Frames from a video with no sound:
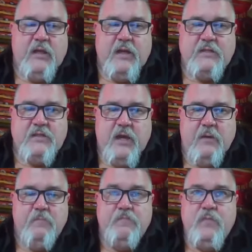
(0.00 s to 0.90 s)
in that
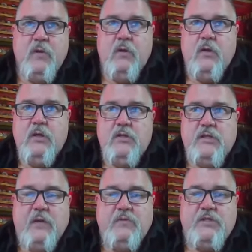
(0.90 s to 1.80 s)
same
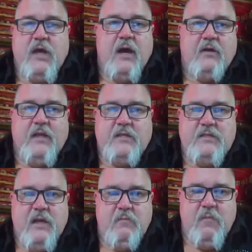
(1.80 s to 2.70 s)
same style, that
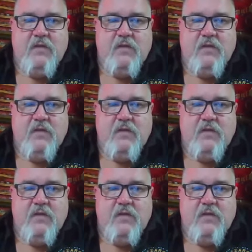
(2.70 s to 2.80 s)
same